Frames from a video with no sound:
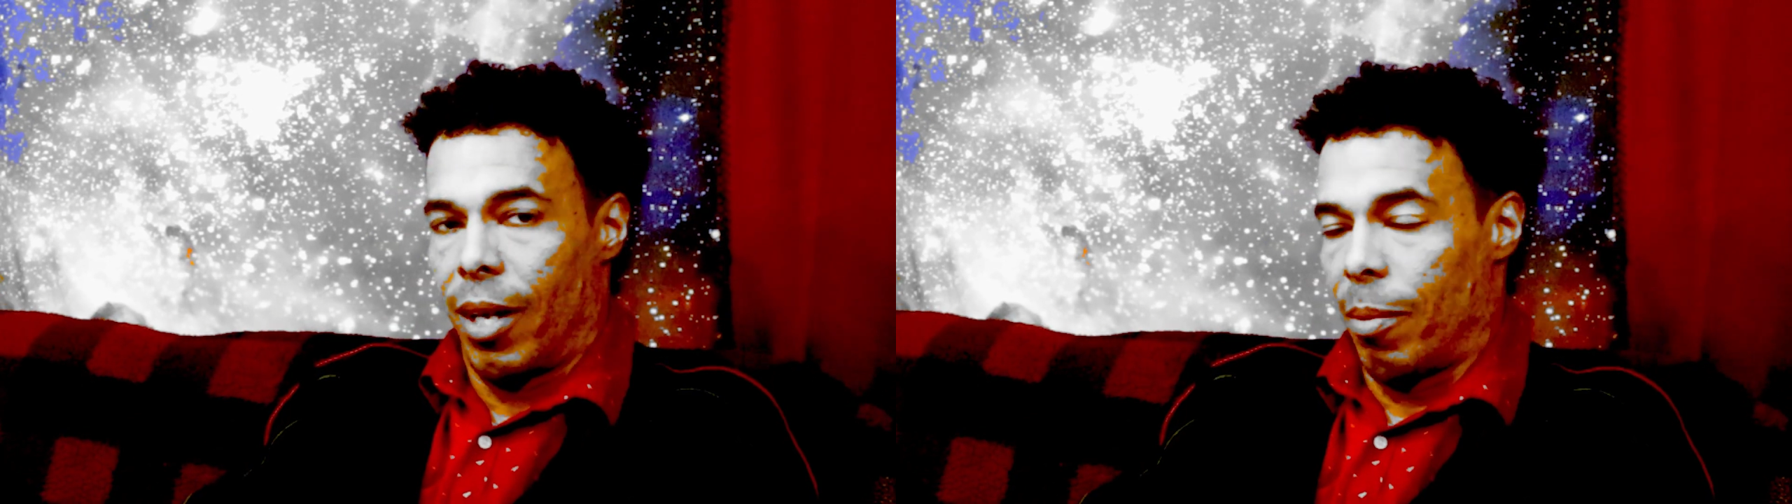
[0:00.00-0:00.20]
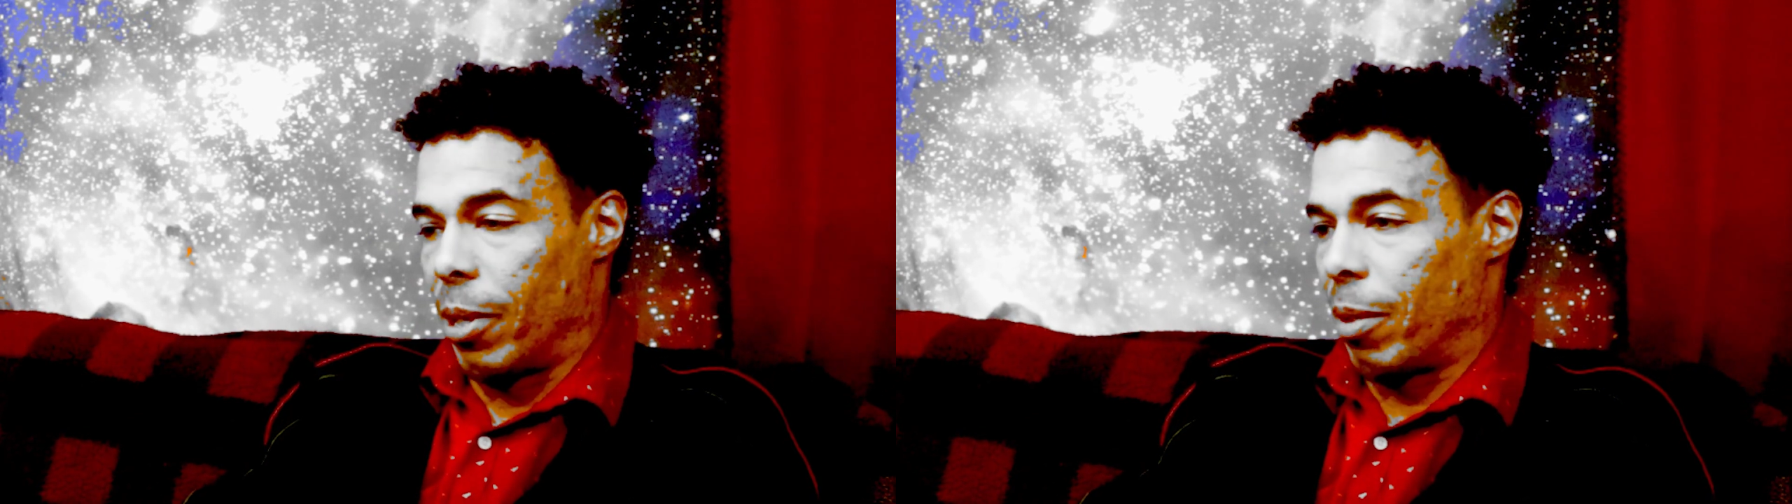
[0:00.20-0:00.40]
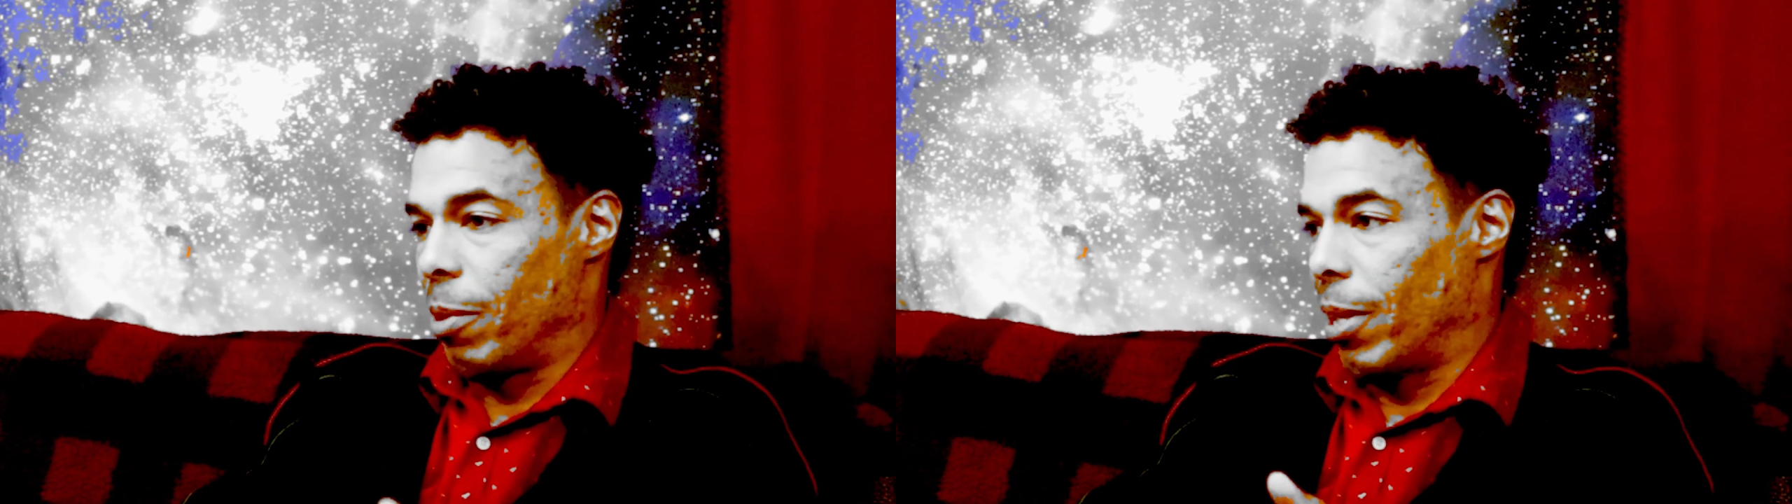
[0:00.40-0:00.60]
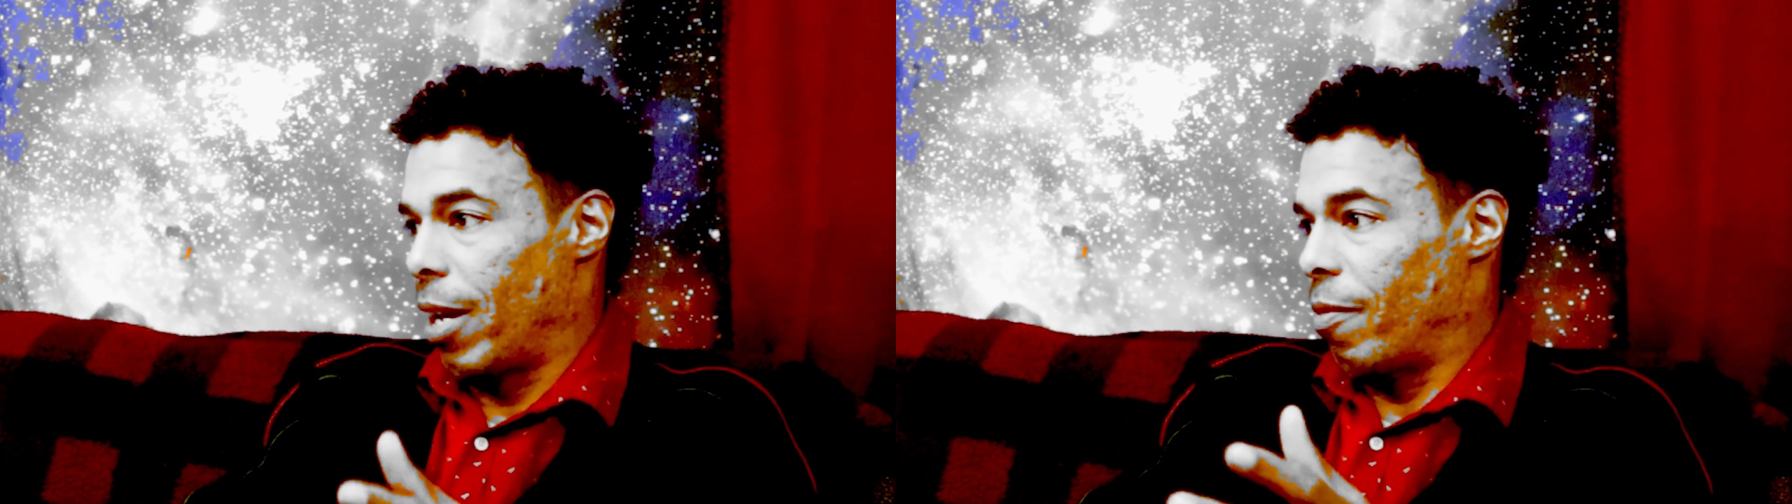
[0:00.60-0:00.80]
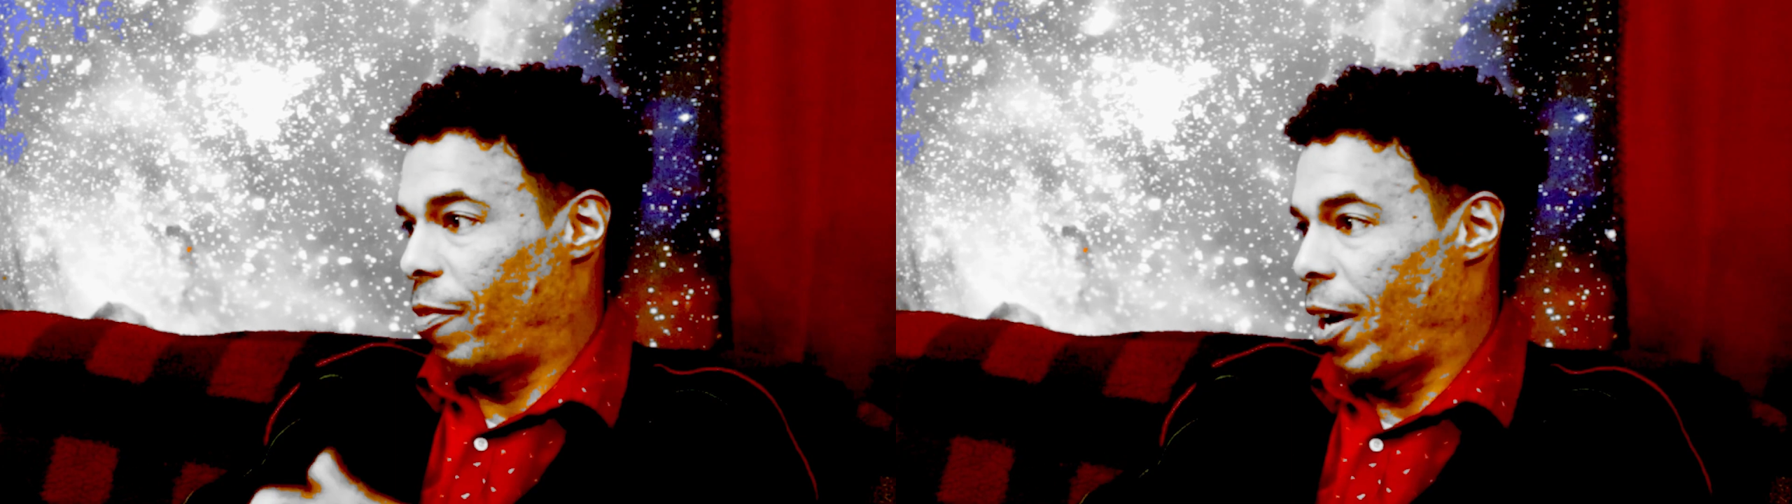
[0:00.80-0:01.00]
I'm like, give me the
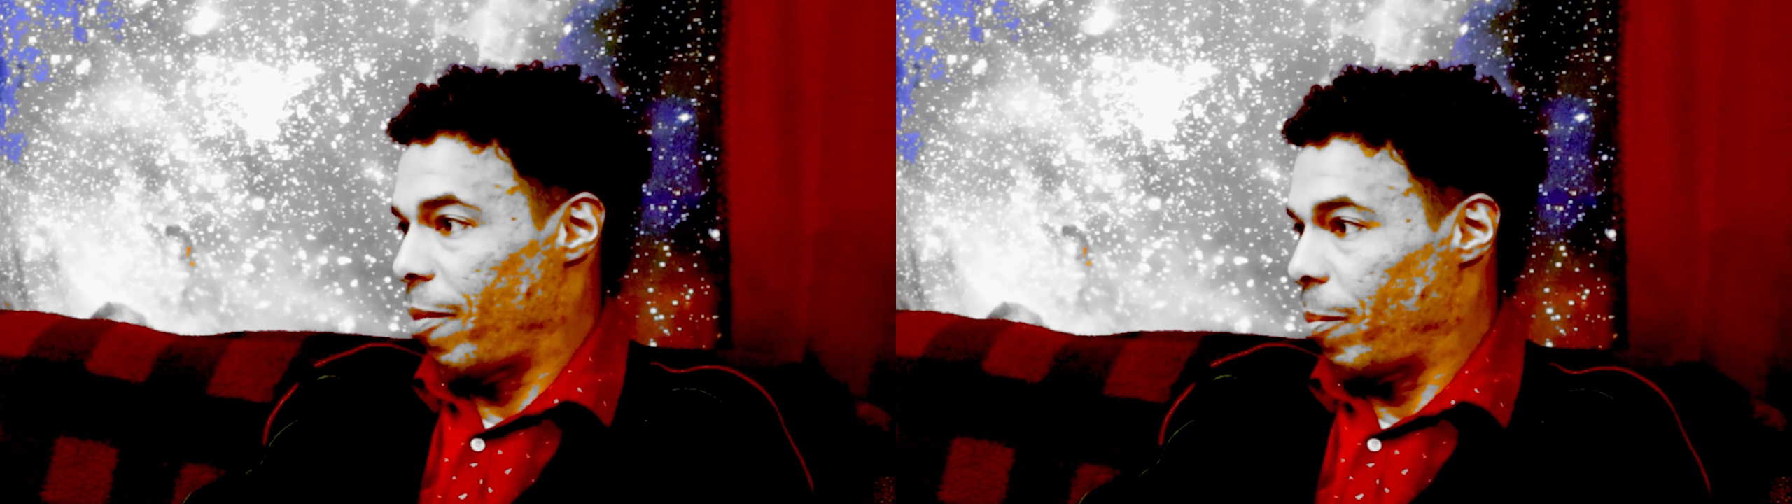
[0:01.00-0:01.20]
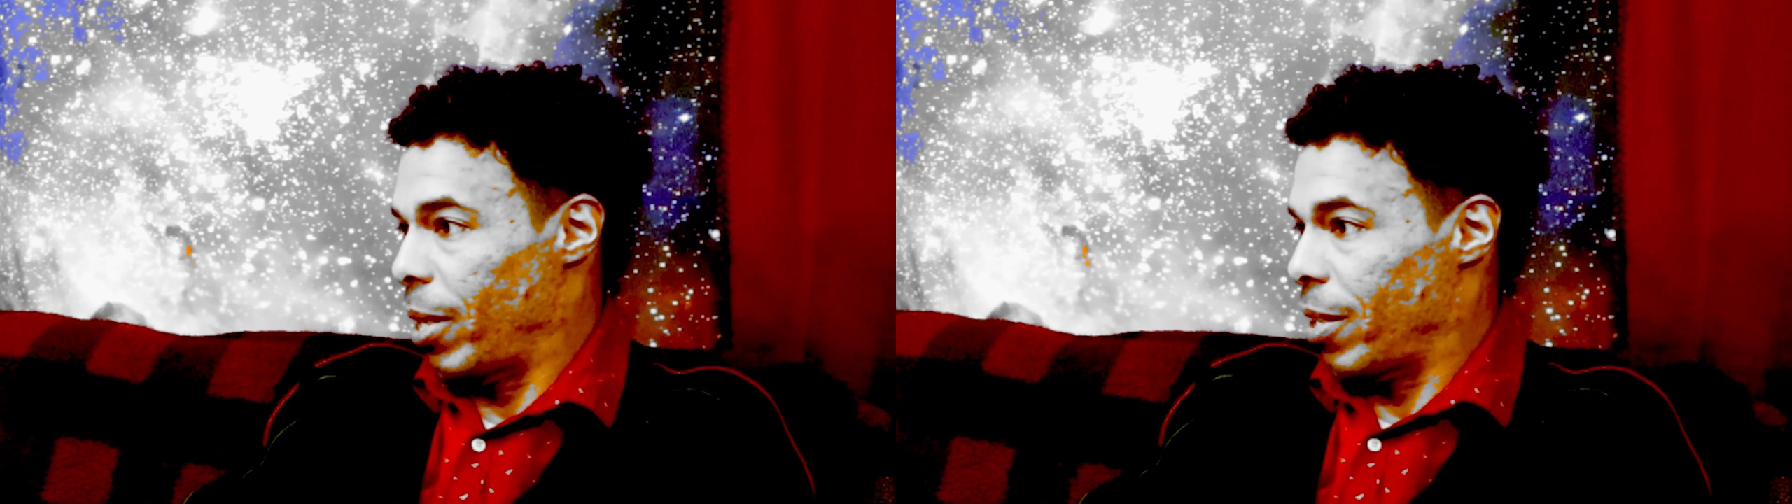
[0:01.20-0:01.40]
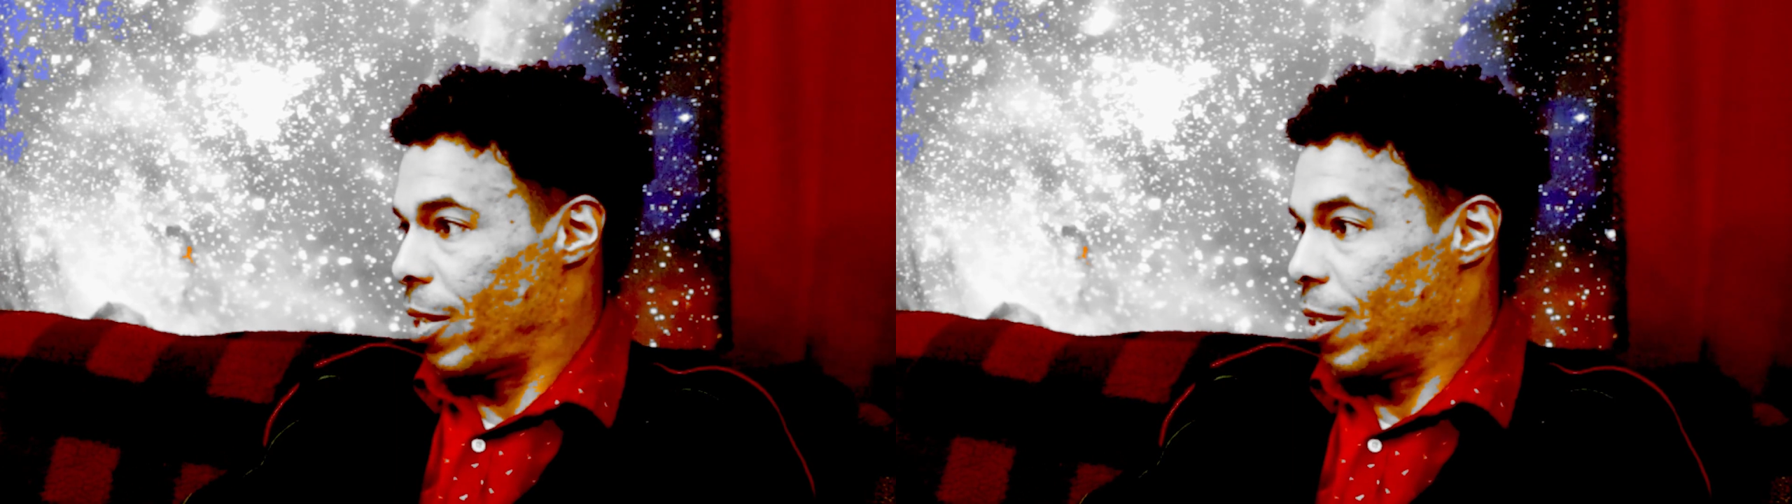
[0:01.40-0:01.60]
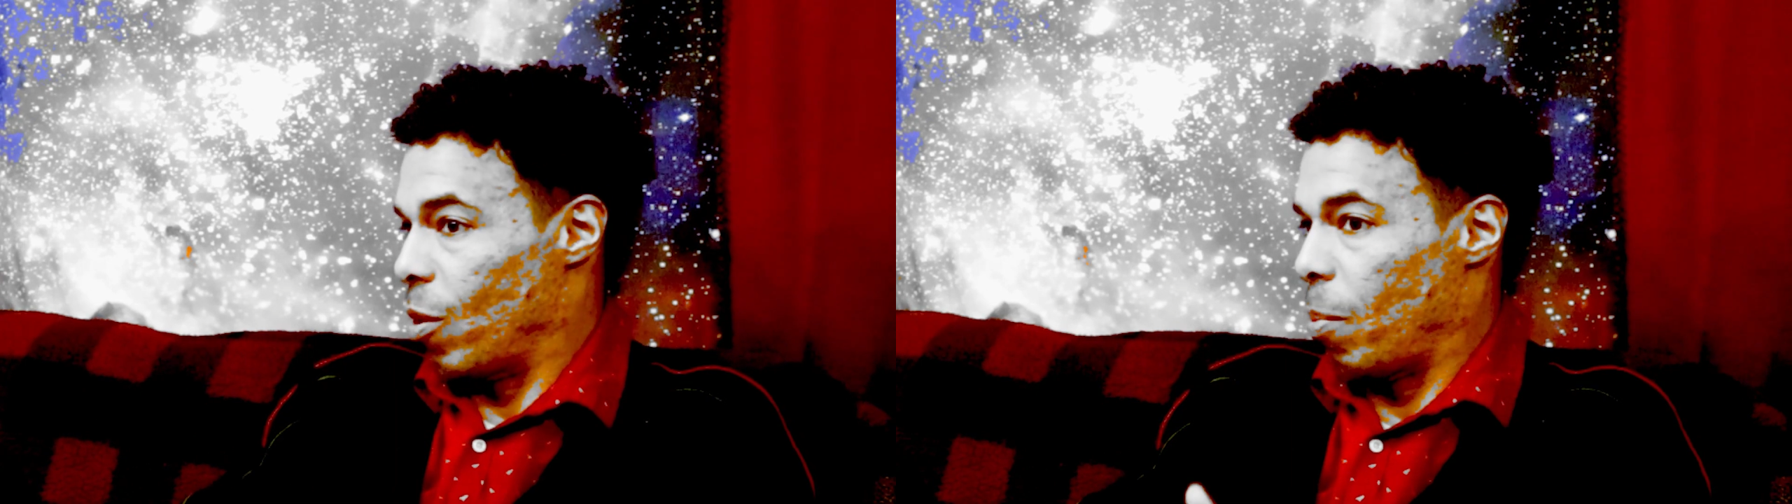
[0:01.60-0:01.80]
light at five minutes because no